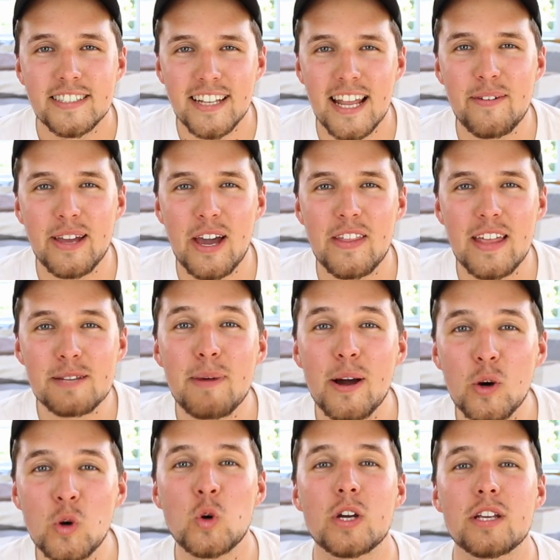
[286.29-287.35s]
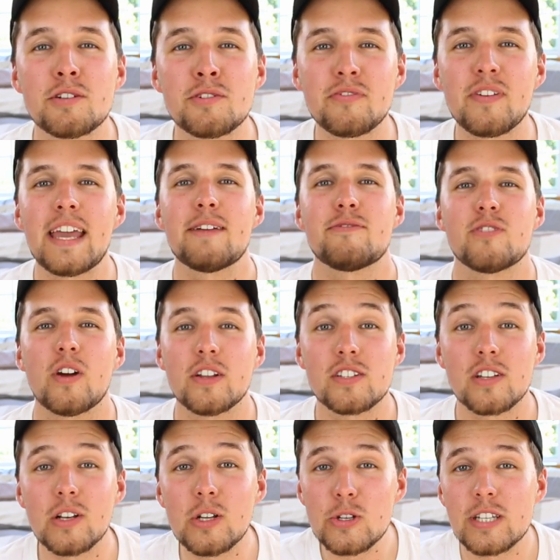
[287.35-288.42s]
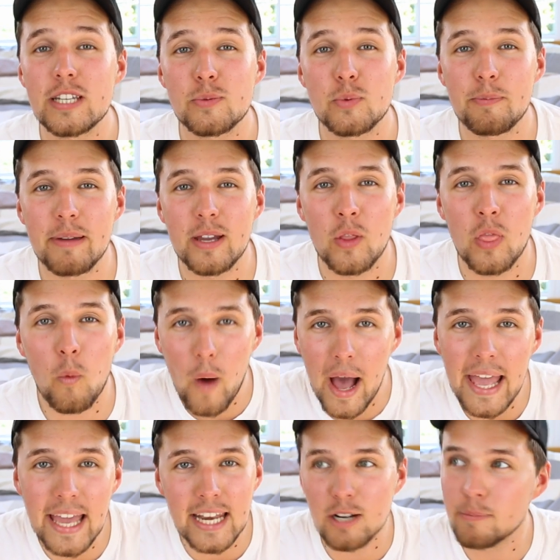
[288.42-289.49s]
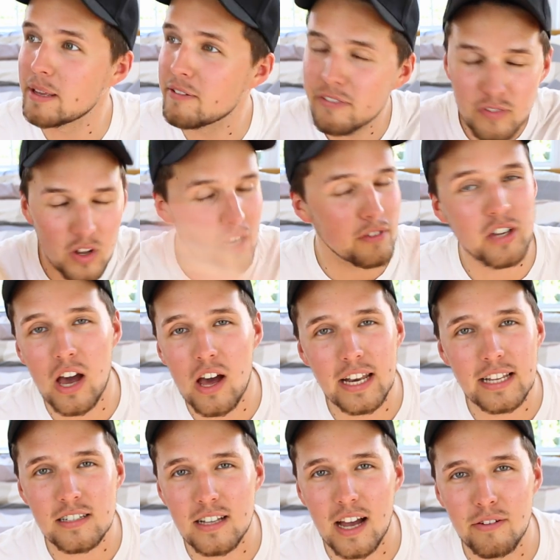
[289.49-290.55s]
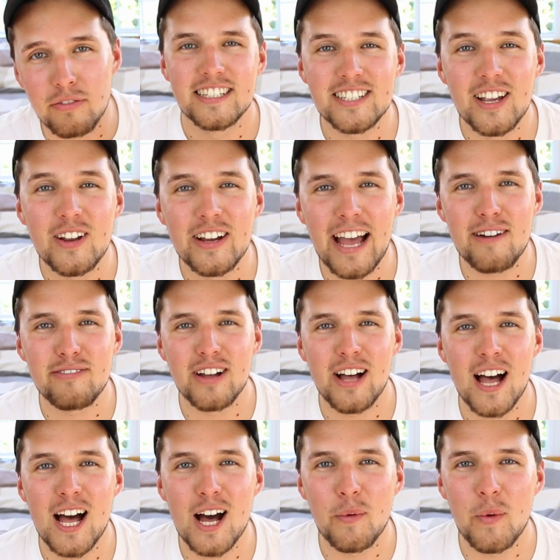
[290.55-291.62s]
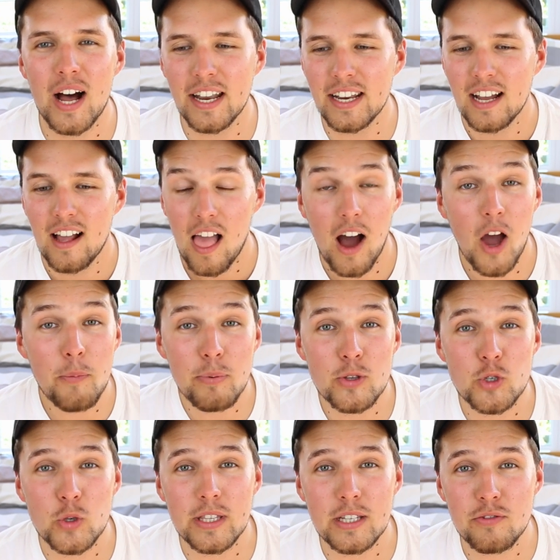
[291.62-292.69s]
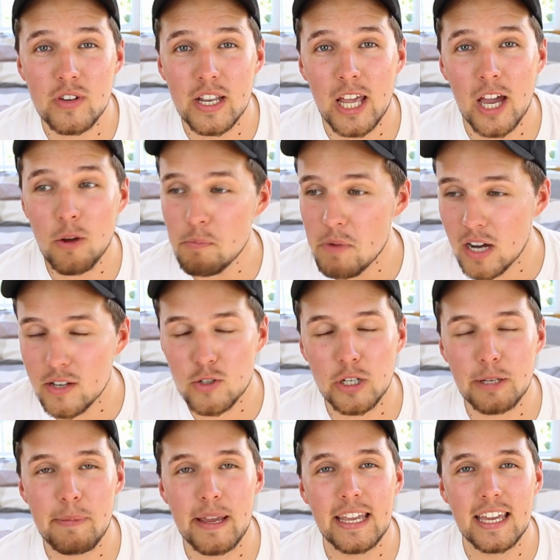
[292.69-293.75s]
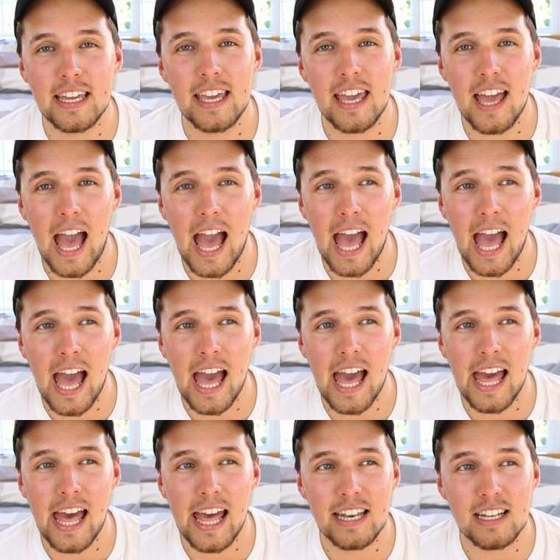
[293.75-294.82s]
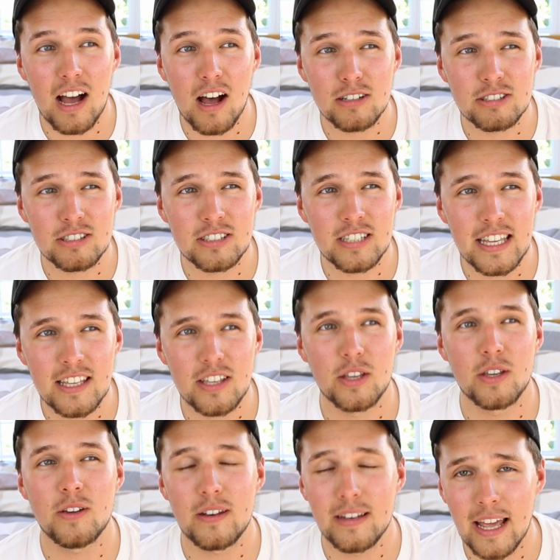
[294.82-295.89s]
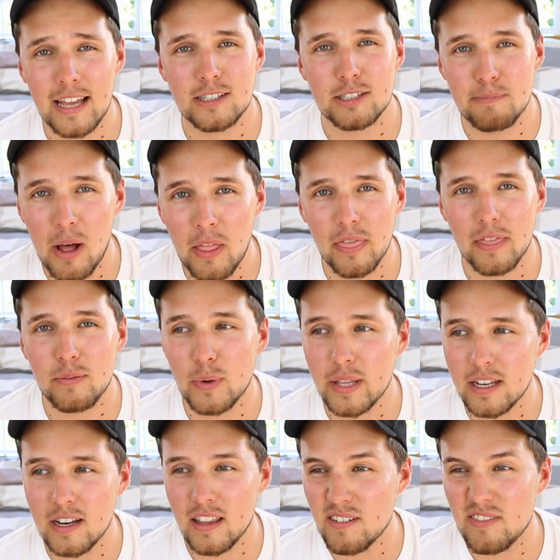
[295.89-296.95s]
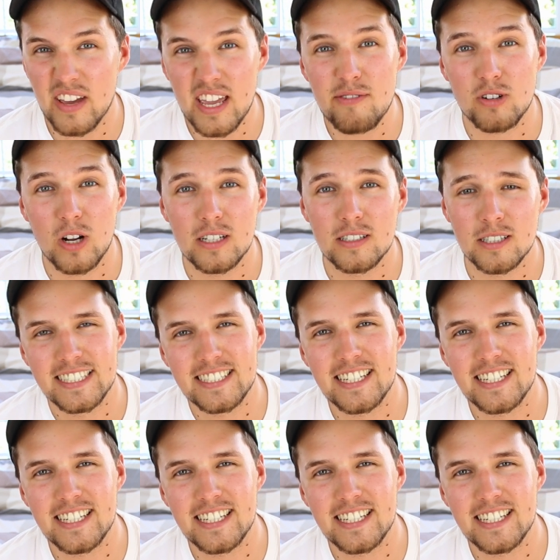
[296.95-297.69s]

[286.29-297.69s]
So there we go. There's my August favourites. Lucy's will be on the way and it'll be full of girly stuff. So look out for her one. I hope you enjoyed this video. I enjoyed making it and I'll see you next month with another favourites.